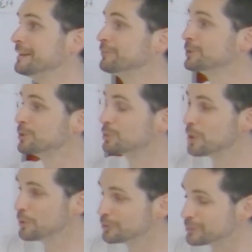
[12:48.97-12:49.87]
If their
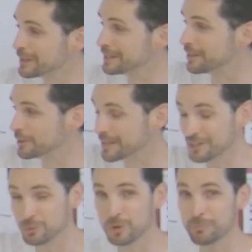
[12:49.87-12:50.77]
growth rate, okay,
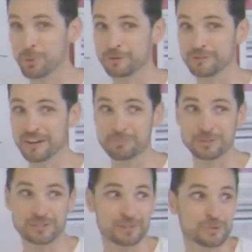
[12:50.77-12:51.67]
is
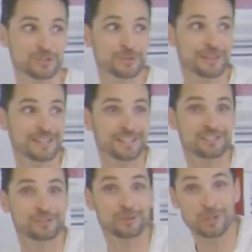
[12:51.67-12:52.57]
1.5%, which you think
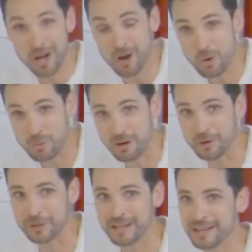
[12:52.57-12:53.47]
is low,
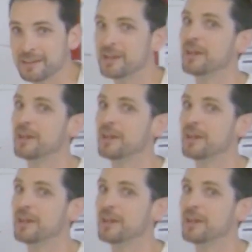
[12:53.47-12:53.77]
okay?